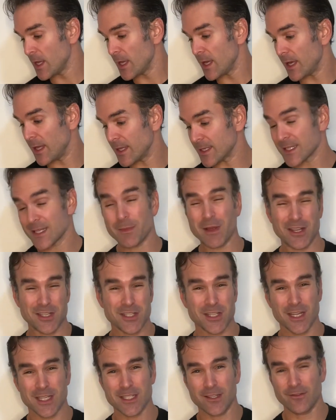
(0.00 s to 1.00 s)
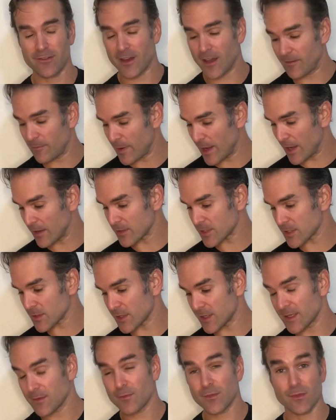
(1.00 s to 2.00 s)
That's about 65 pounds.
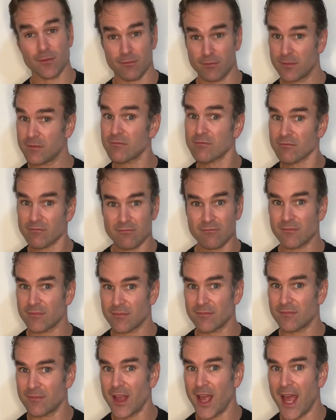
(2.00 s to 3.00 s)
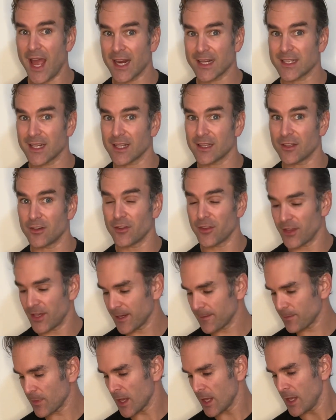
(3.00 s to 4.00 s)
A hectic little
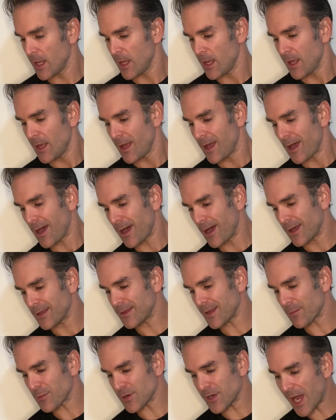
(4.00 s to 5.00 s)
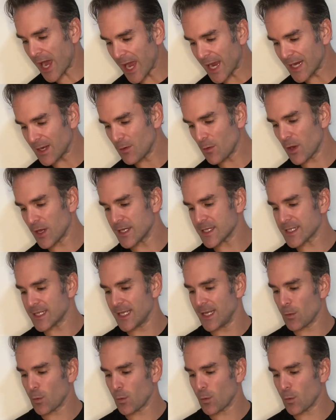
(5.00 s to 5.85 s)
thing. Number nine is the